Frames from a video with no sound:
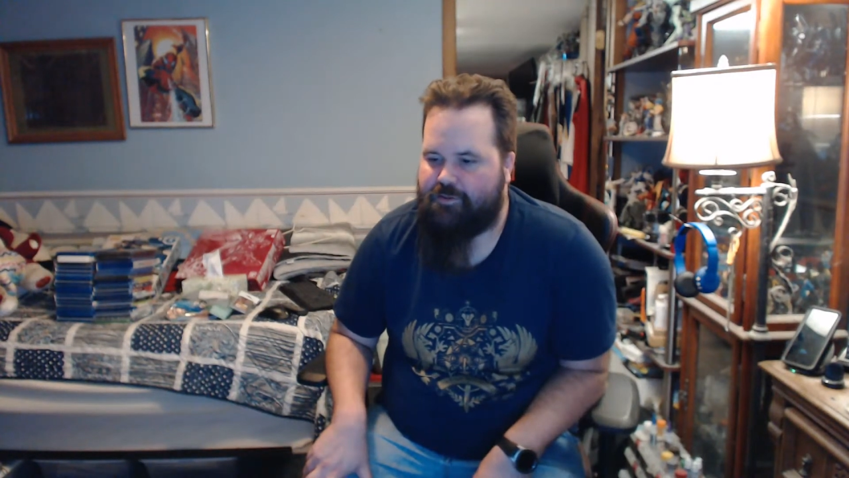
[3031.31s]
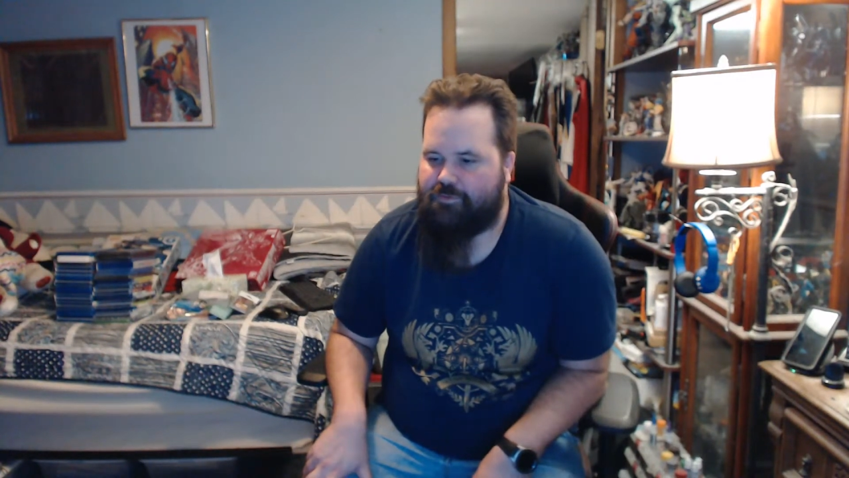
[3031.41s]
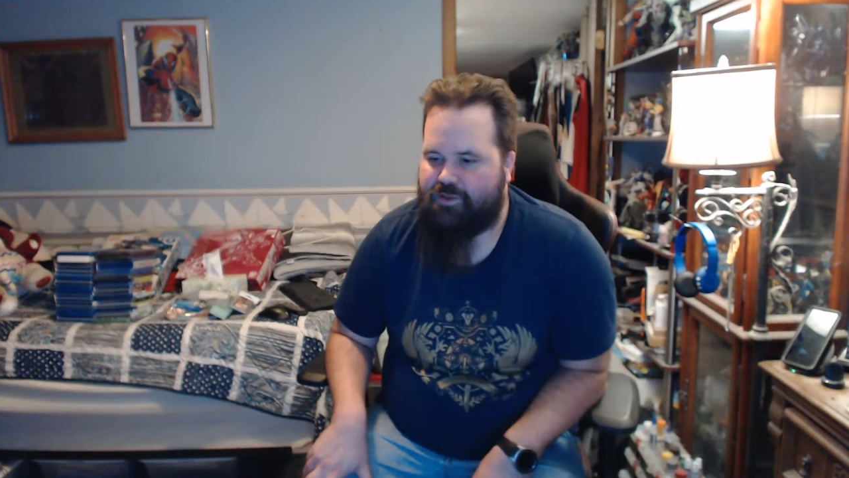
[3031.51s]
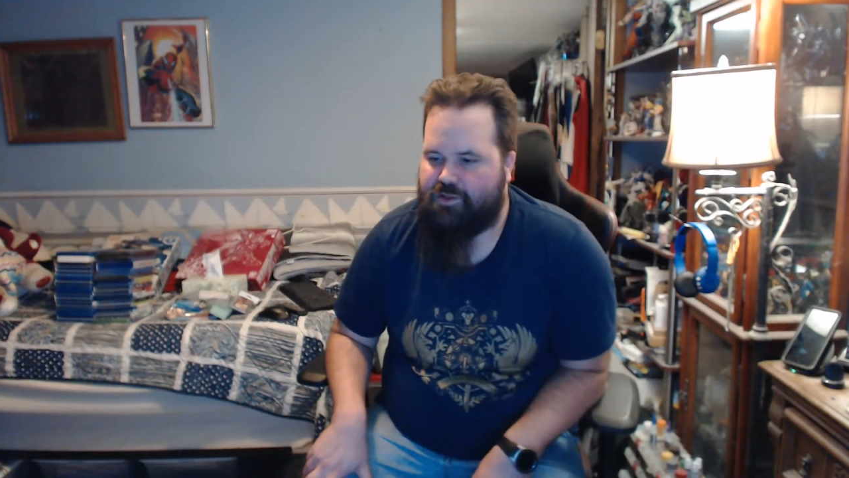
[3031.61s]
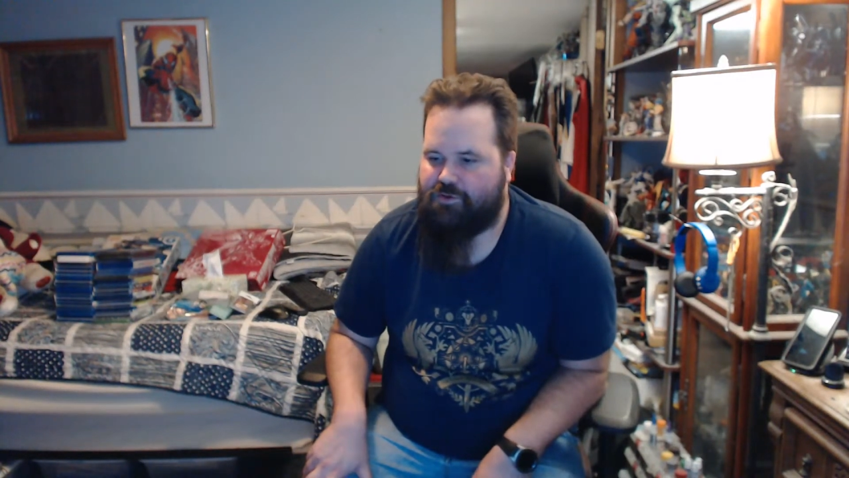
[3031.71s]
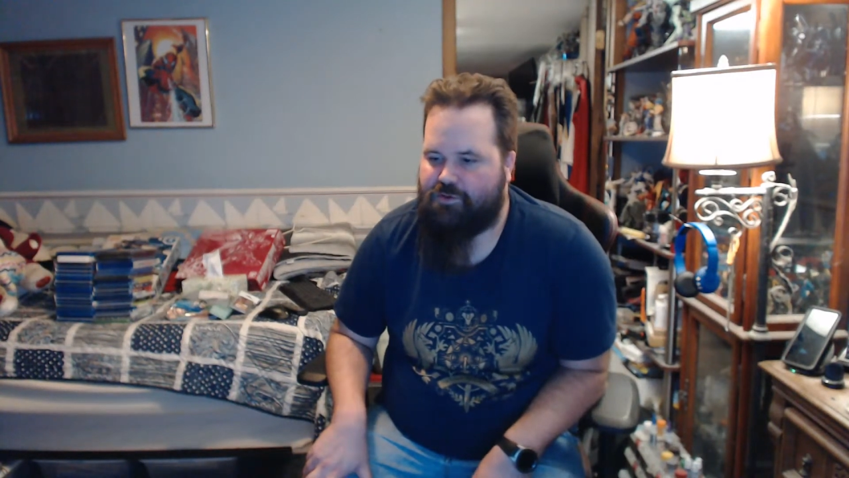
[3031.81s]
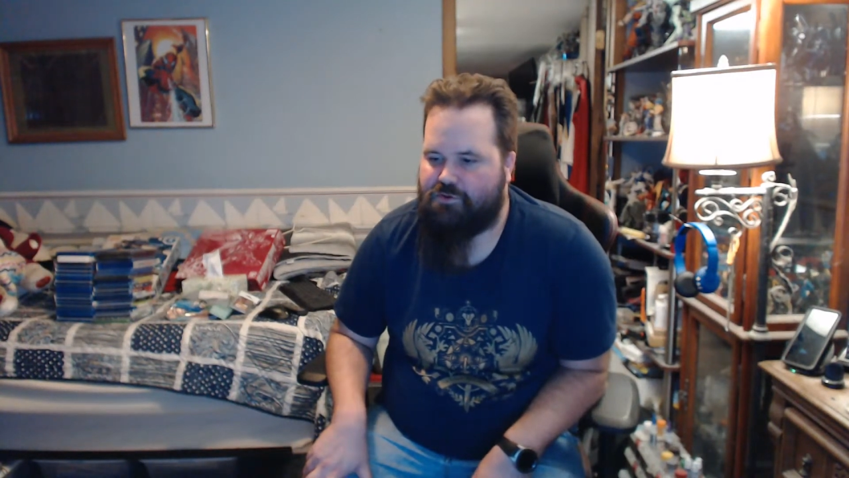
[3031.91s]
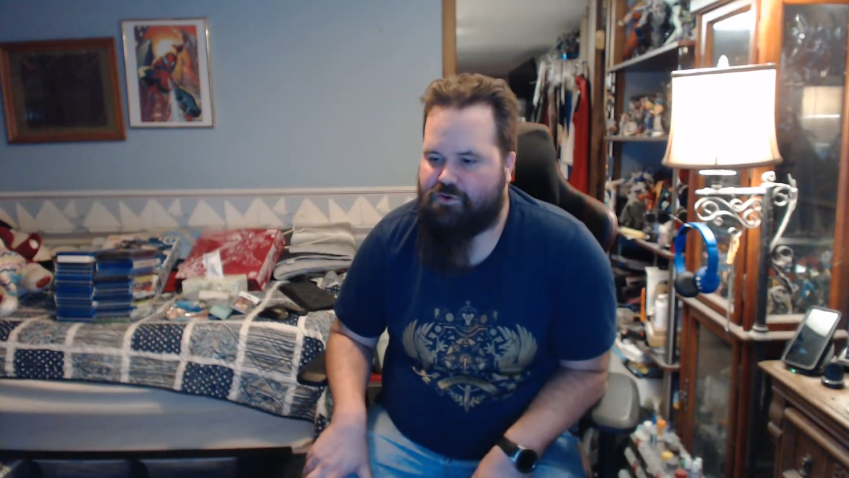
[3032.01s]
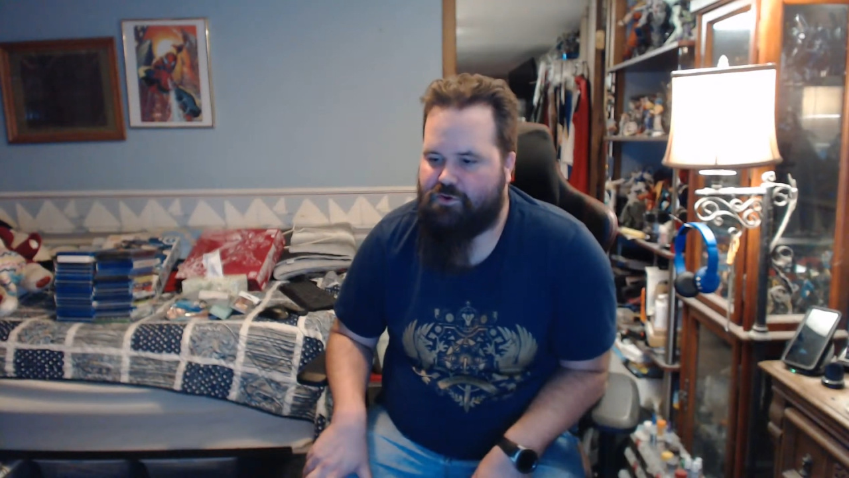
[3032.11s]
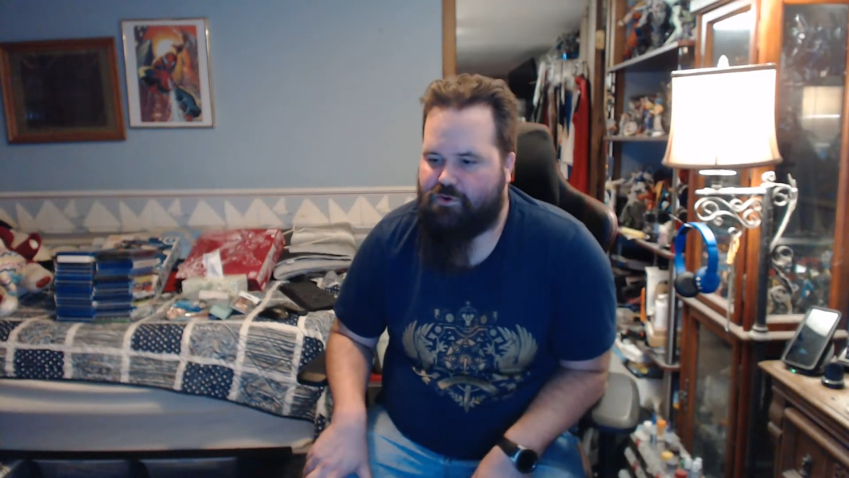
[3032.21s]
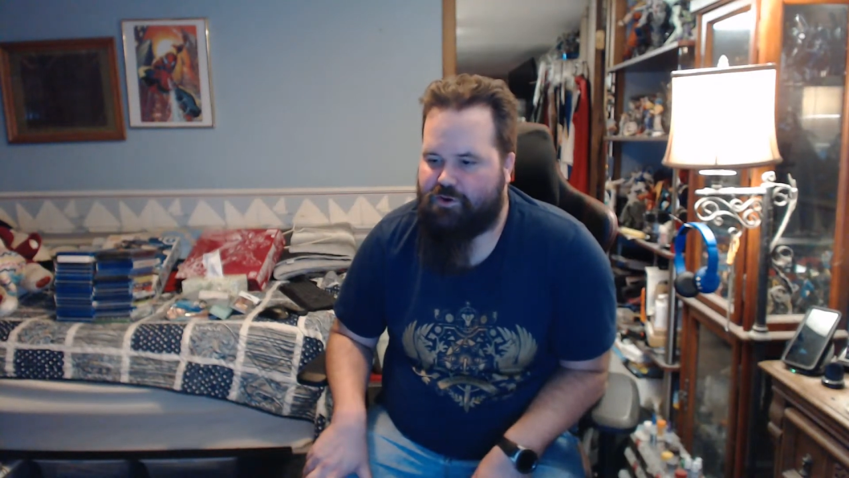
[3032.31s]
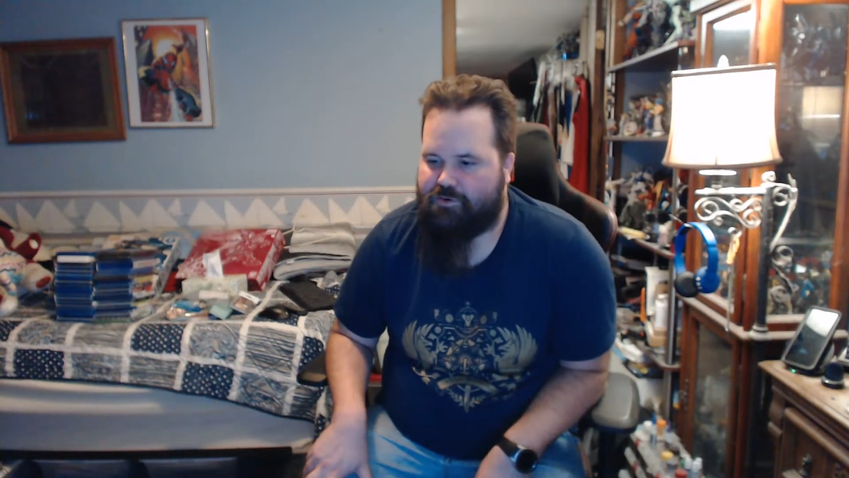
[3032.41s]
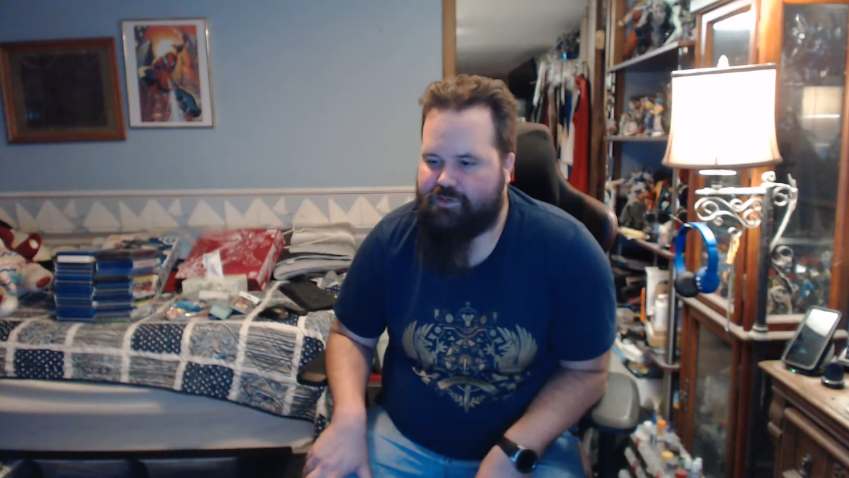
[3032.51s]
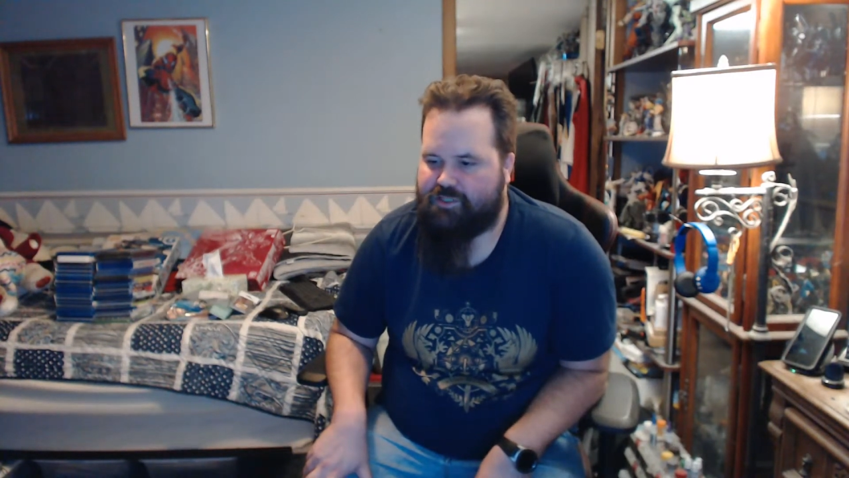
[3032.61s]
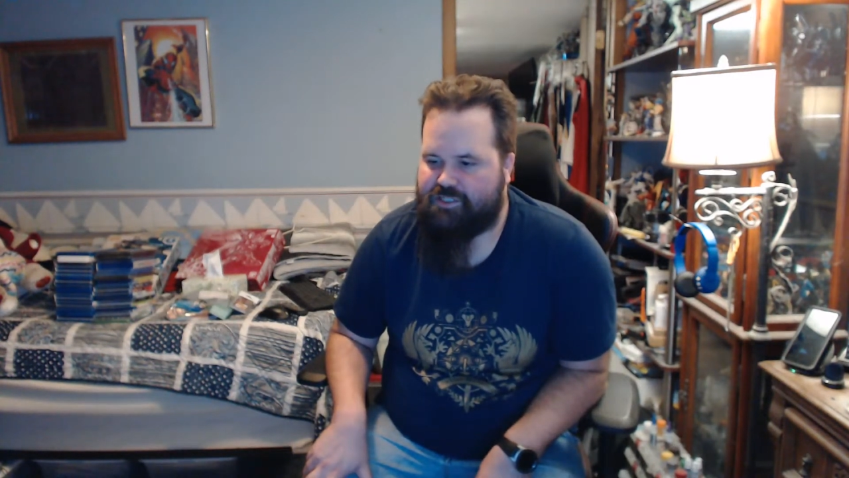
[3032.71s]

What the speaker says: Sent you a Unicorn REG